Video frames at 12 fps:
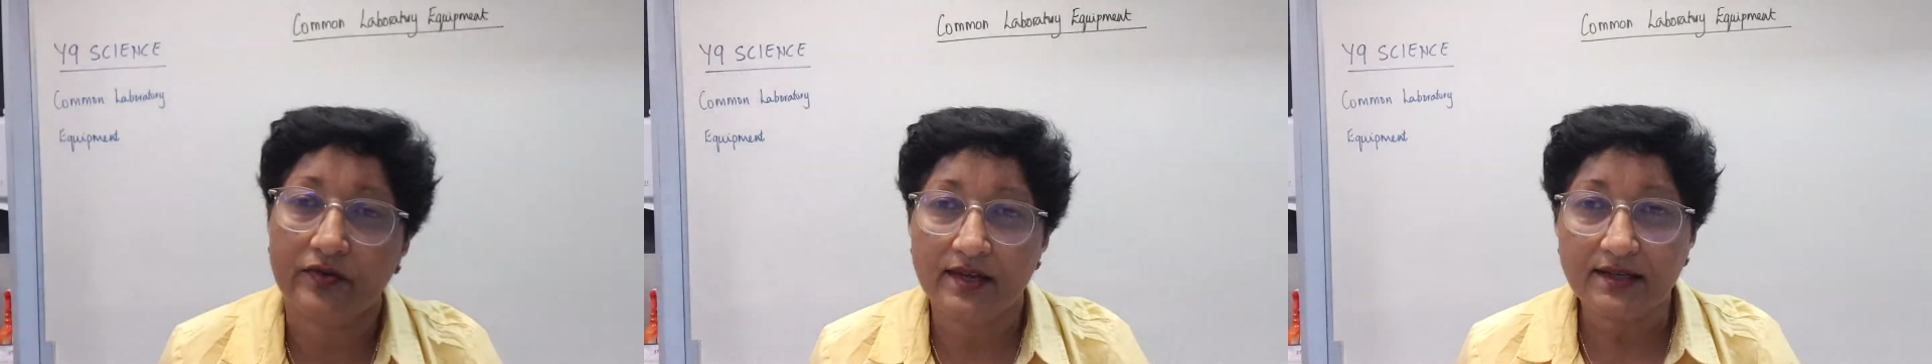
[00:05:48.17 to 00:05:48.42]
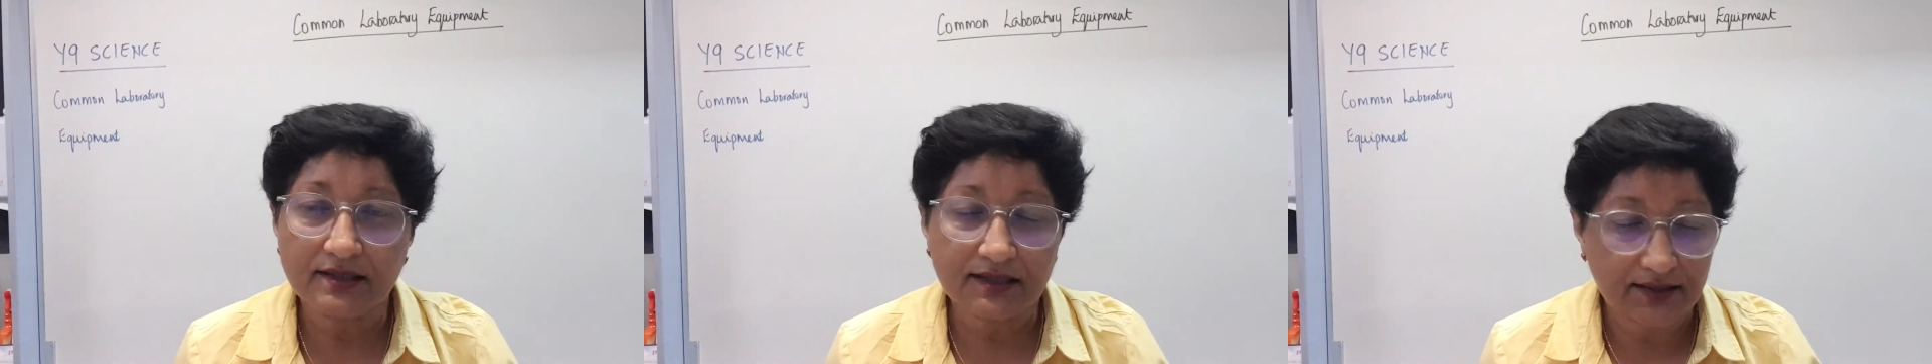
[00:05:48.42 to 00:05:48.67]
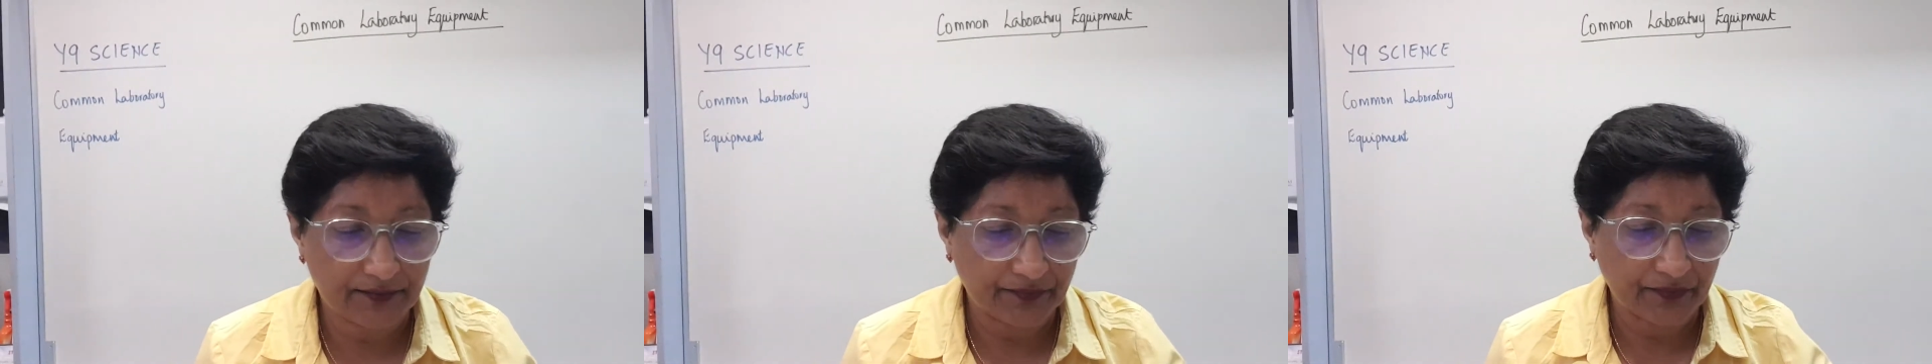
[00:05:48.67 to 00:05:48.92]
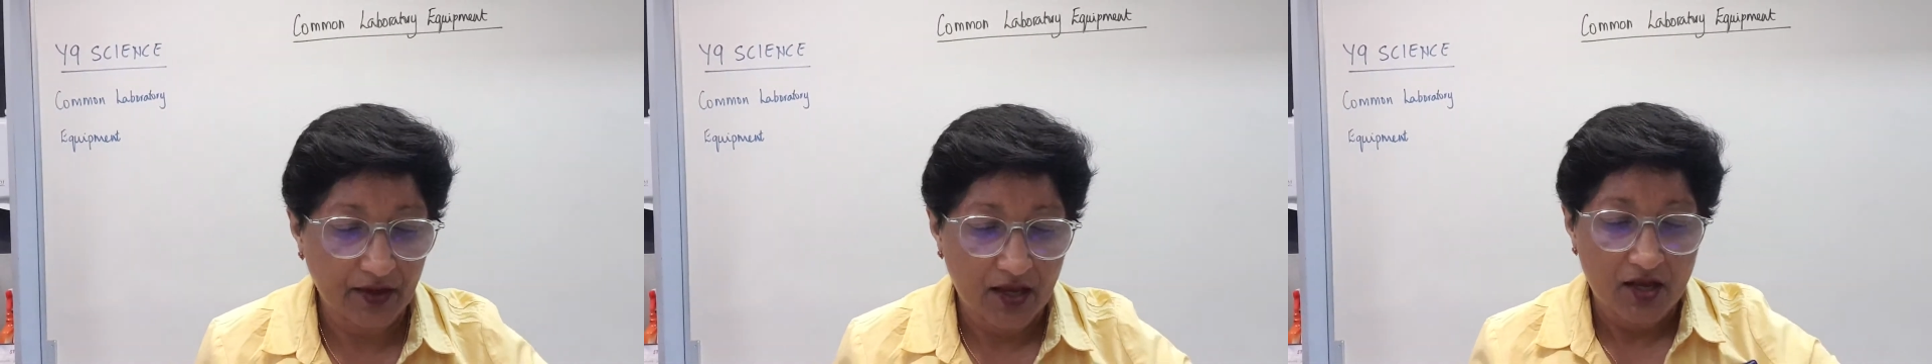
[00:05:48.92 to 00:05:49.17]
things.
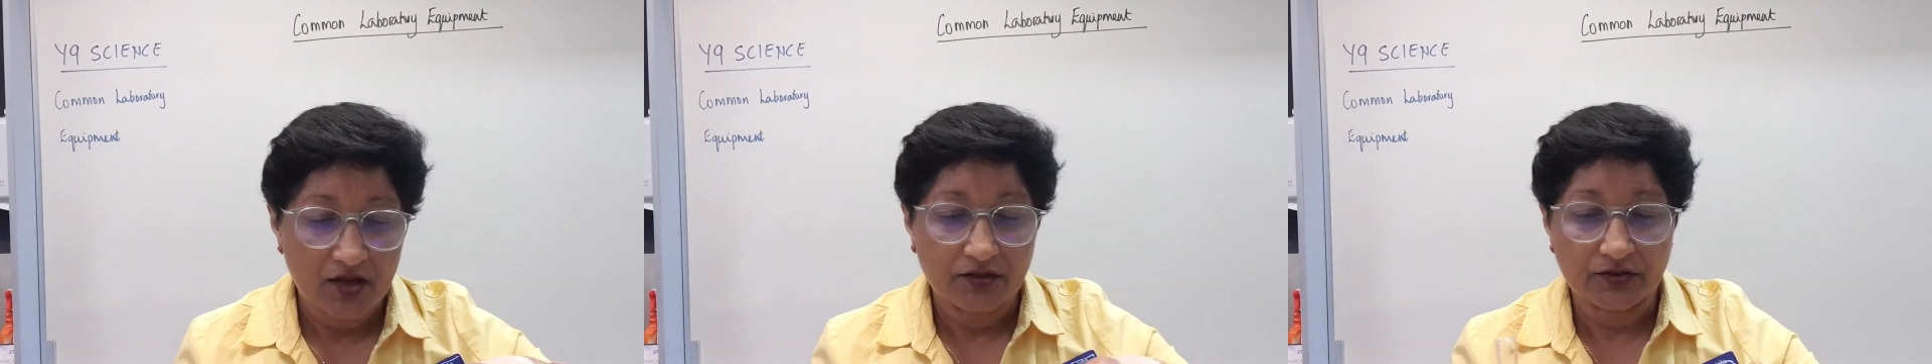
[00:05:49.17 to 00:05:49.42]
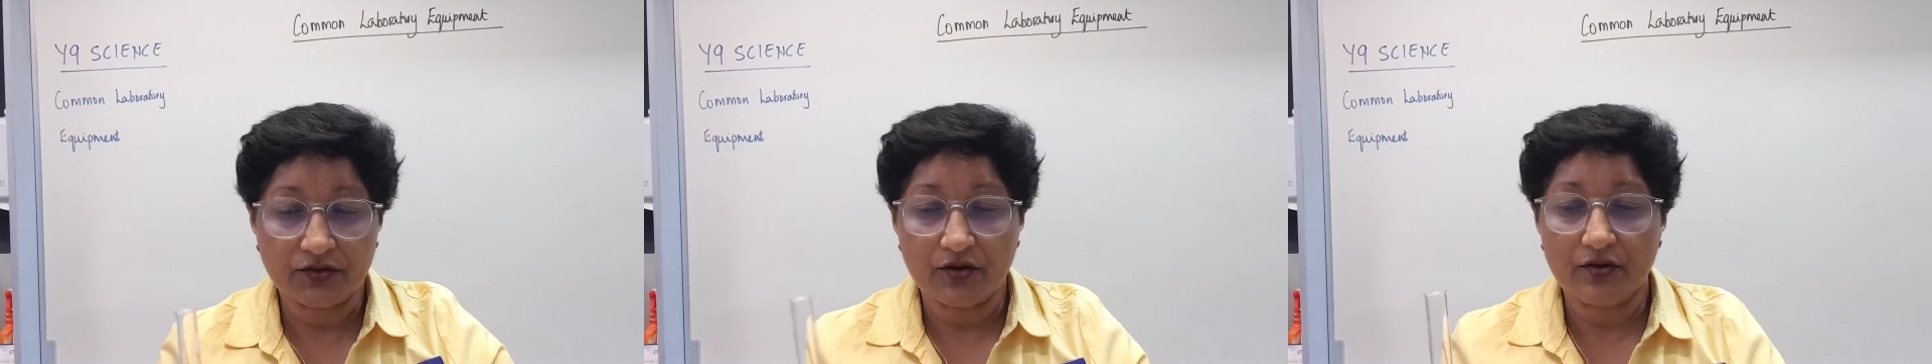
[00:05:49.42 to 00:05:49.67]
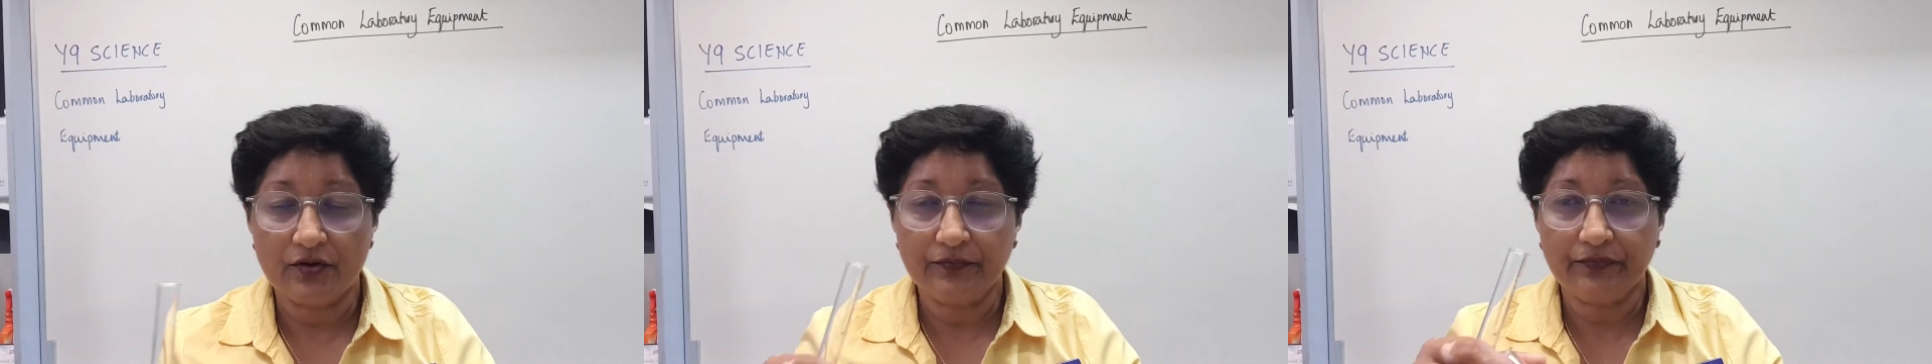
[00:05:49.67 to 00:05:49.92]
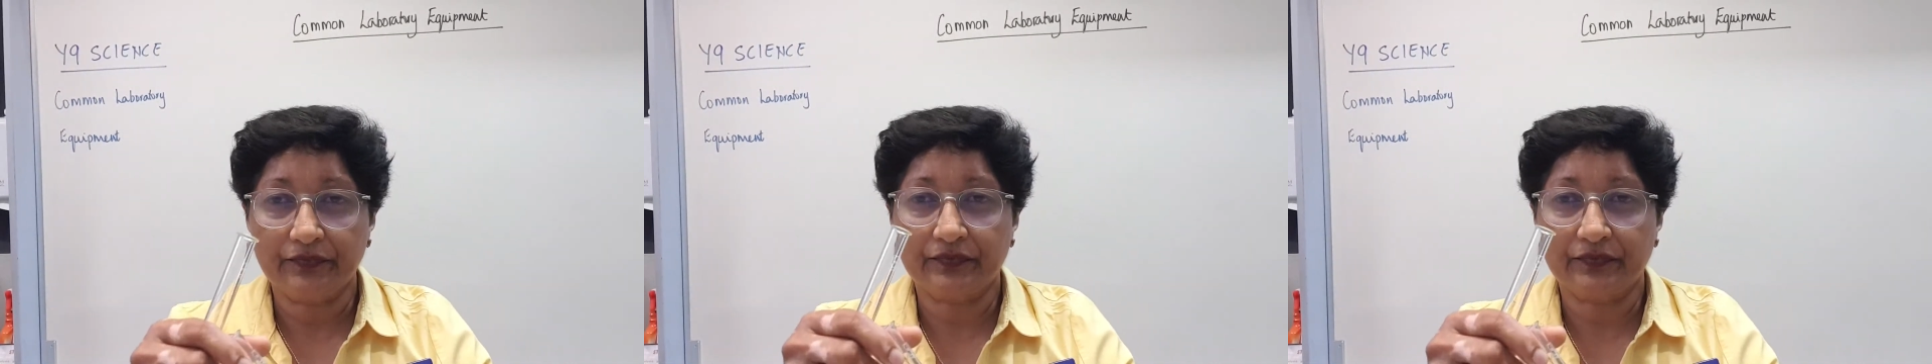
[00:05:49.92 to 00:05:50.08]
So